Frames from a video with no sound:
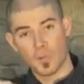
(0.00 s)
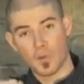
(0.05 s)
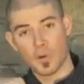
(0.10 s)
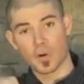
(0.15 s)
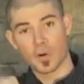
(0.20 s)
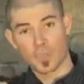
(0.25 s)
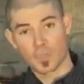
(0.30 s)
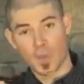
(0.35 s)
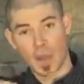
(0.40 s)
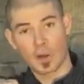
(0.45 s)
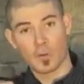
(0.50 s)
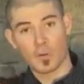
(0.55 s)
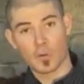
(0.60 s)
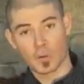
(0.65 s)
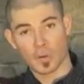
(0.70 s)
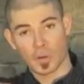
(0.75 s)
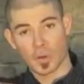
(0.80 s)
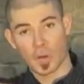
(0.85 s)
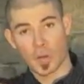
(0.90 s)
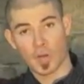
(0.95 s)
forward and
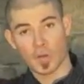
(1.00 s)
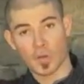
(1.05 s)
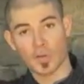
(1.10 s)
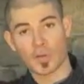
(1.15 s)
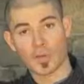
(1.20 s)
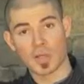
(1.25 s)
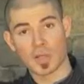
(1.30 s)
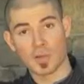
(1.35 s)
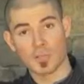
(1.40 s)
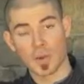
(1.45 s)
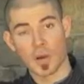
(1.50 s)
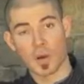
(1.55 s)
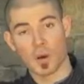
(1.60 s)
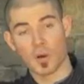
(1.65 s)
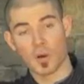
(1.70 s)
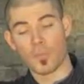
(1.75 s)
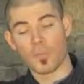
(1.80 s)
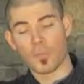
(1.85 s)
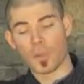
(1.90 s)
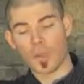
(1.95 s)
backward using the
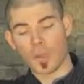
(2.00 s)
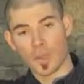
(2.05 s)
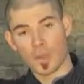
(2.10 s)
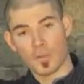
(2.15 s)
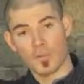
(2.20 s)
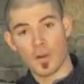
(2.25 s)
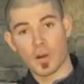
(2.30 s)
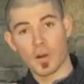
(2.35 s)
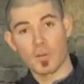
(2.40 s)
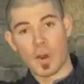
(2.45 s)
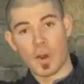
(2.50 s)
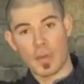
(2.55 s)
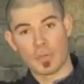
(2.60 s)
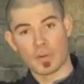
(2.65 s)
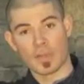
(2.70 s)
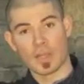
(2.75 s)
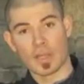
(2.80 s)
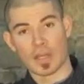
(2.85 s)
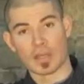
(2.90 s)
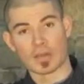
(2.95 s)
bow very
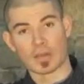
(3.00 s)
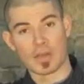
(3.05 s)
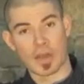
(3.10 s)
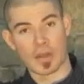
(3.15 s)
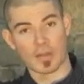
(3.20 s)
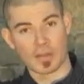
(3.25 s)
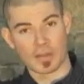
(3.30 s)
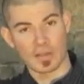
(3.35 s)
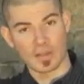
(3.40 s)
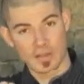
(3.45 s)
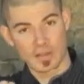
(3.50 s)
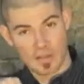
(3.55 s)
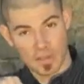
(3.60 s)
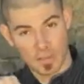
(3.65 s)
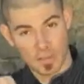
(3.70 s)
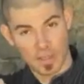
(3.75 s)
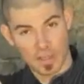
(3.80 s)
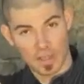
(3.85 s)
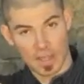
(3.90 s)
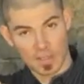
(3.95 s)
rapidly, sounding
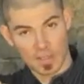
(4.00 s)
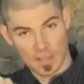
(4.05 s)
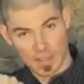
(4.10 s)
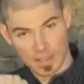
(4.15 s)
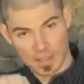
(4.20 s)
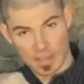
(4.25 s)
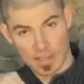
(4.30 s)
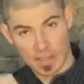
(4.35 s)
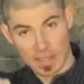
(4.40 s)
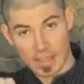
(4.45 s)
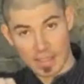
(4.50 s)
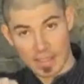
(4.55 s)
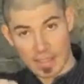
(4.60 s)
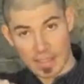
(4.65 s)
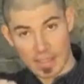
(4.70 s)
something like this.